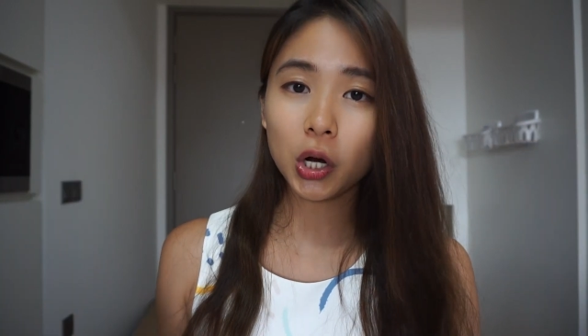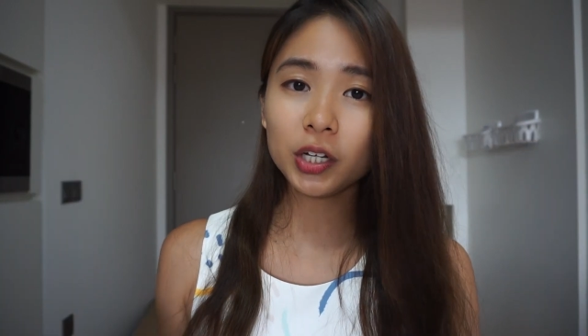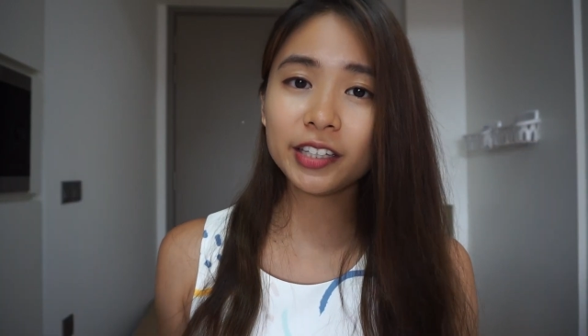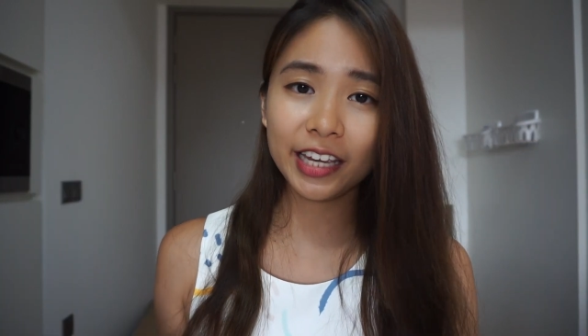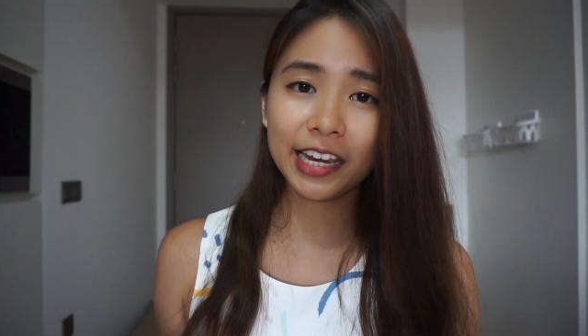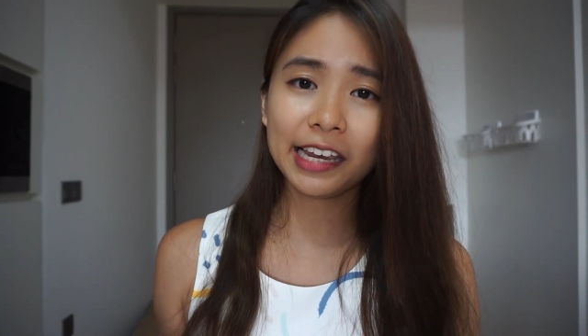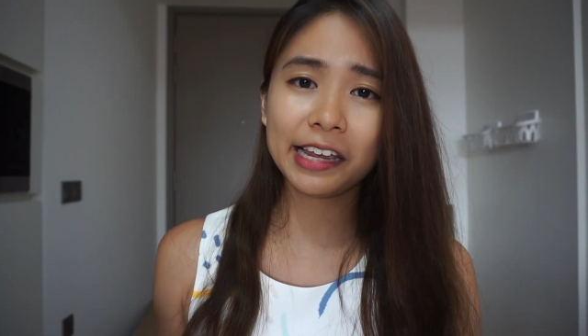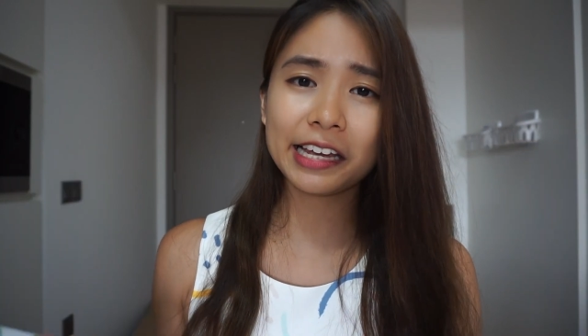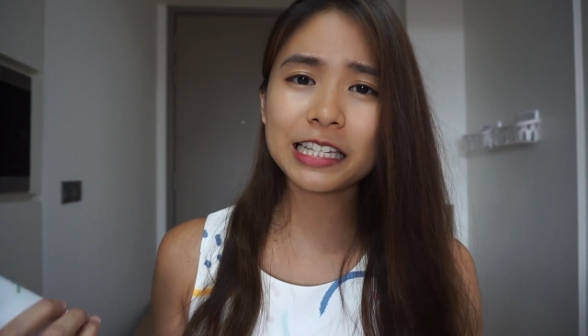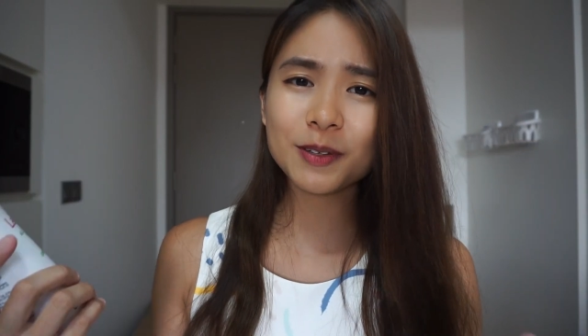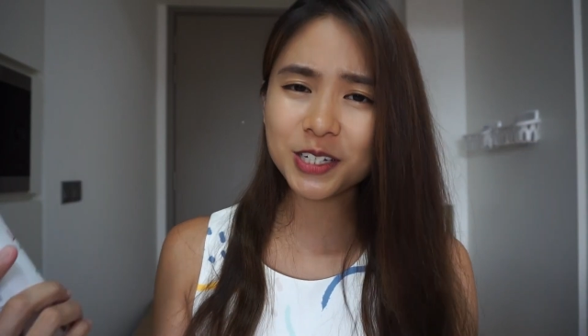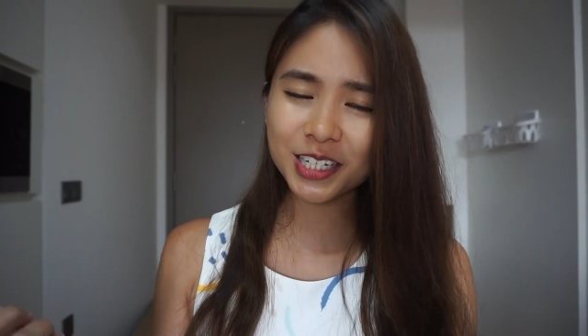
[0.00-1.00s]
all day,
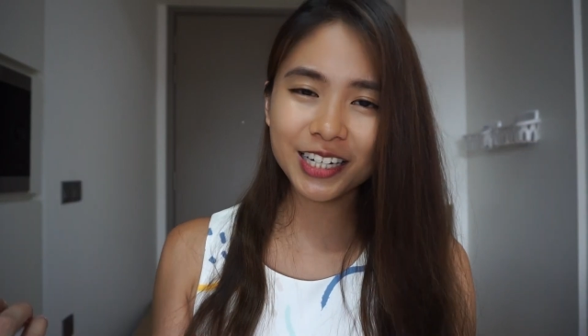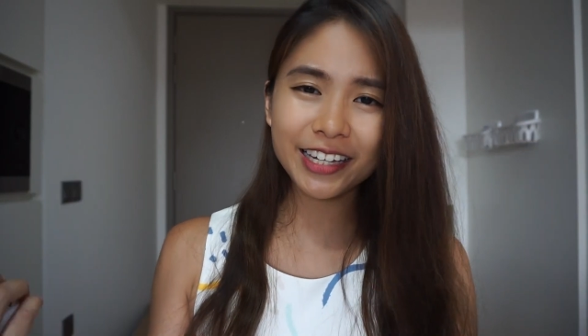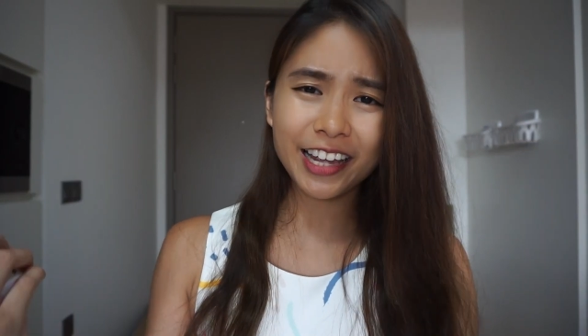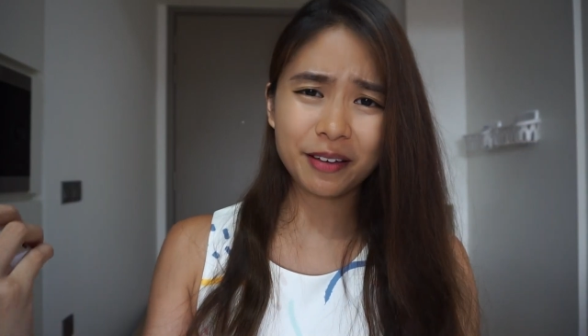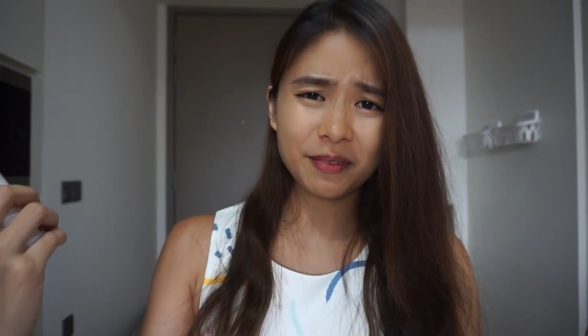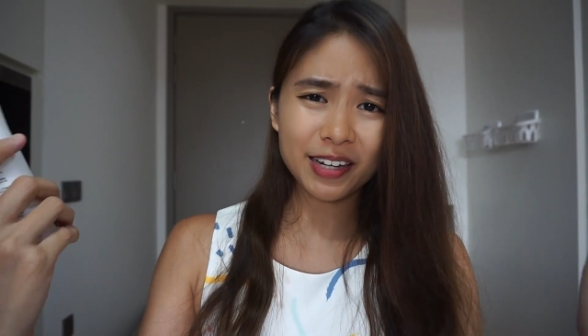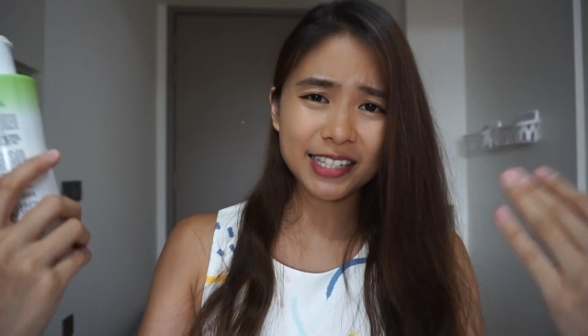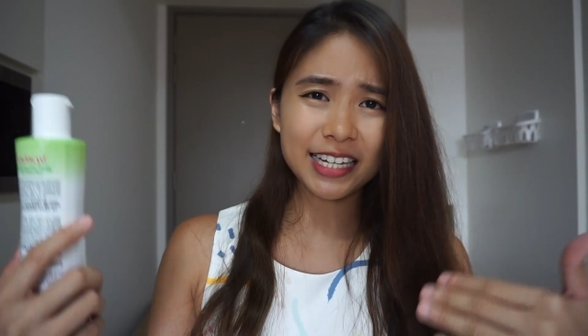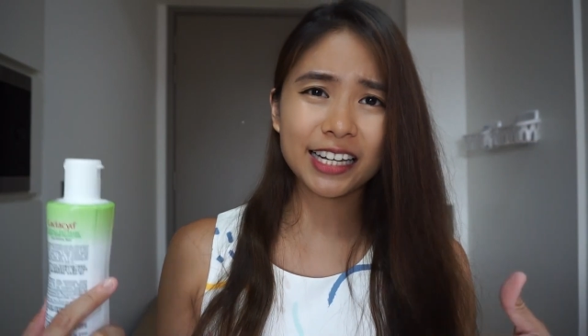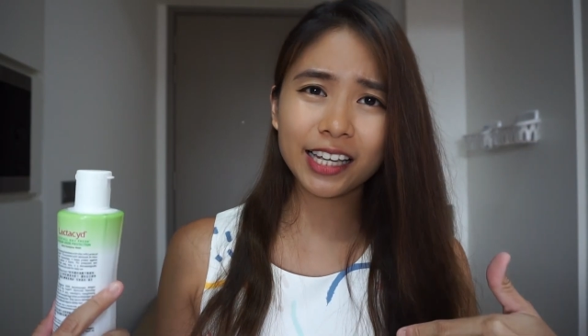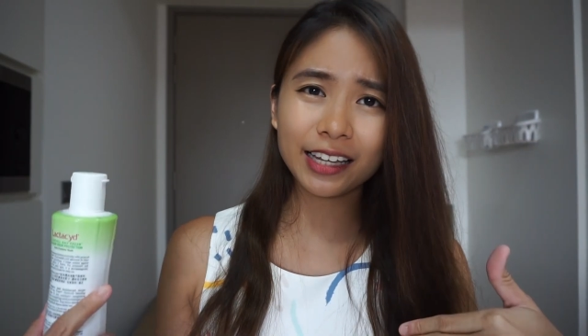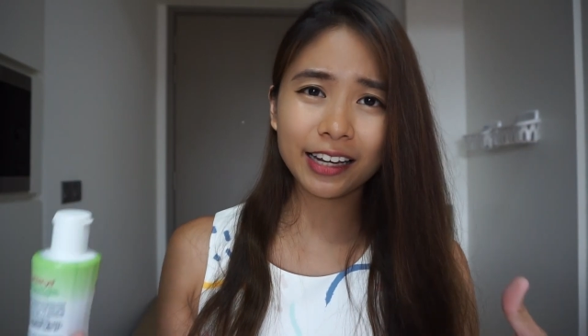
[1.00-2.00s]
especially at my
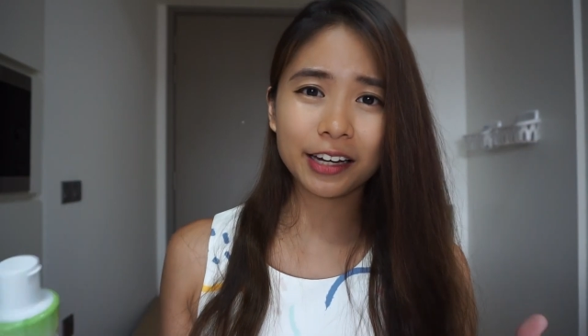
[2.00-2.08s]
delicate